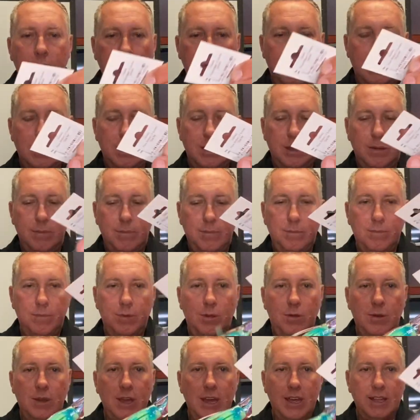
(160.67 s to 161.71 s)

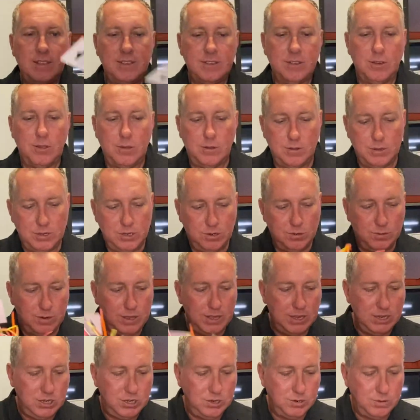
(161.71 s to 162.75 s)
Long heads long, short
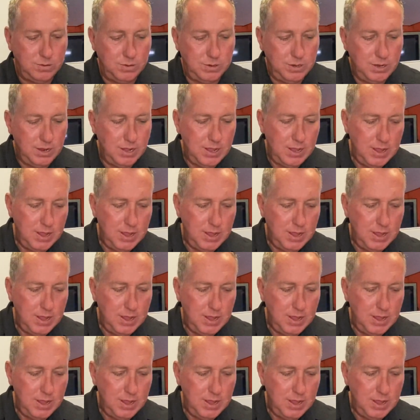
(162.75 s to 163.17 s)
heads short.